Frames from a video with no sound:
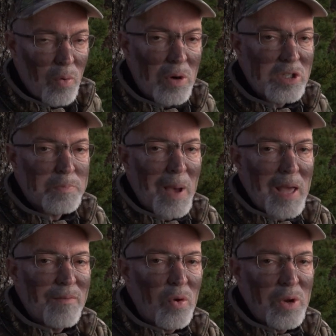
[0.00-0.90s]
of where the
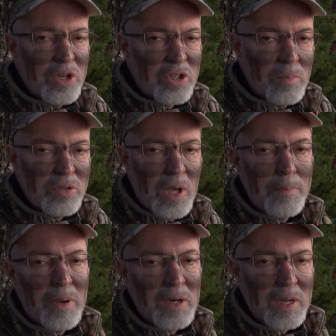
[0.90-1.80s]
spine of a ridge comes
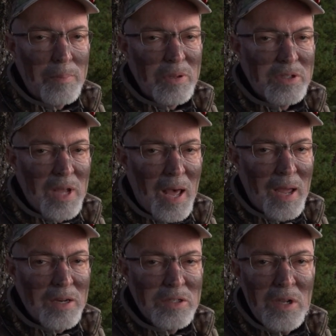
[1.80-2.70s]
up on a couple of
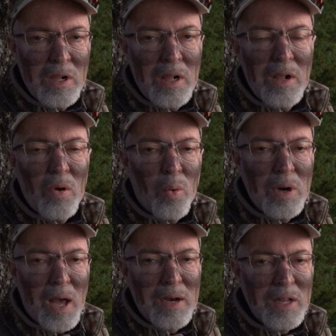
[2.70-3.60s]
sides. We're
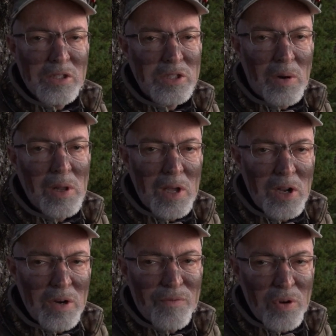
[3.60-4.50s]
not necessarily
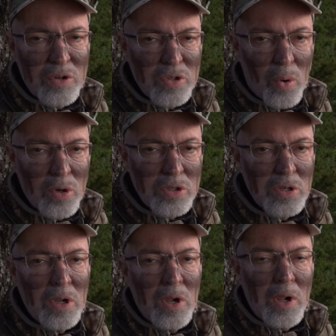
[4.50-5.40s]
hunting the food source,
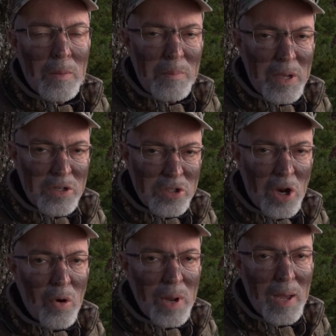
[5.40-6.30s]
but a
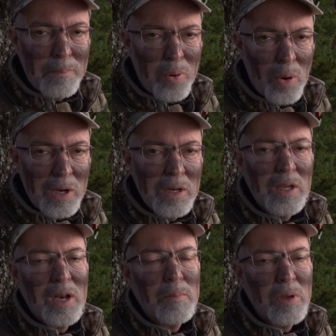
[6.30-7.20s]
slowdown point
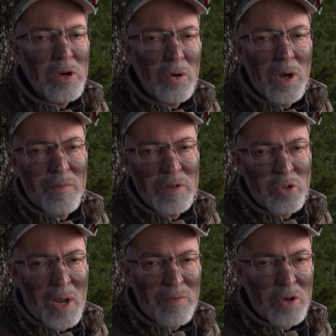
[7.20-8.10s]
in the middle of a
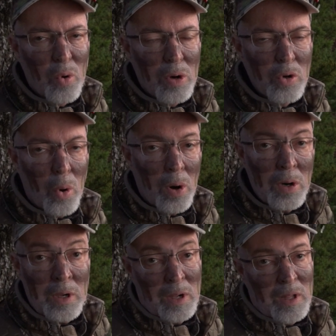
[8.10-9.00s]
travel corridor
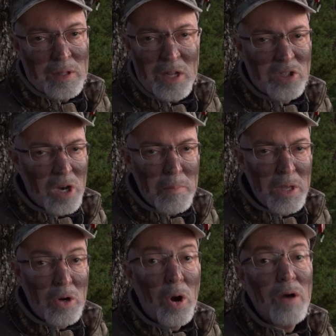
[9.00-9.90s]
that's in the
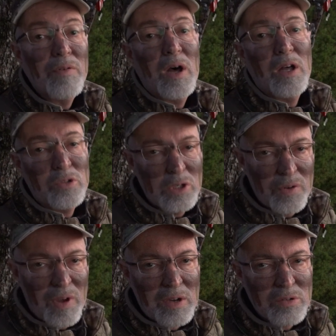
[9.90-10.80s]
middle of hundreds
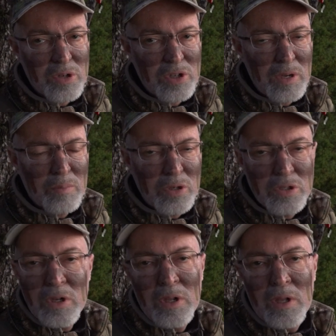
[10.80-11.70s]
of acres of
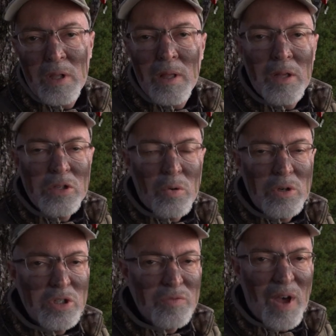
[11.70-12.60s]
timbers. So we're
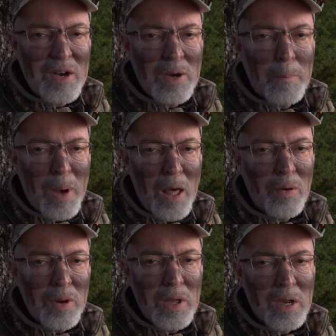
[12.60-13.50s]
just finding a
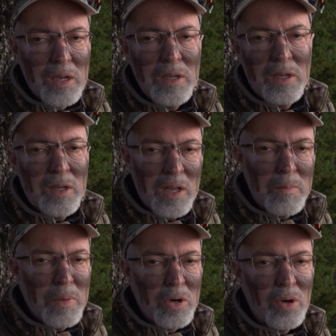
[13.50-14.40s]
bottleneck in
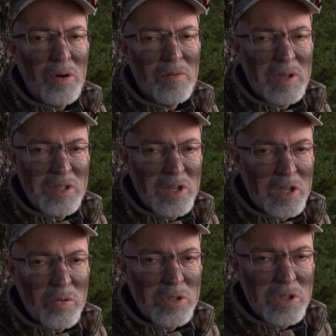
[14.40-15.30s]
the middle of
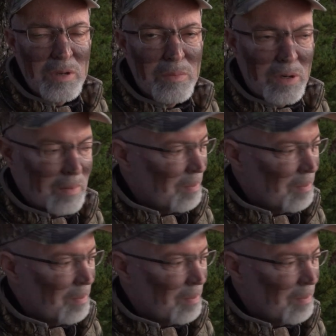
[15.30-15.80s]
contiguous timber.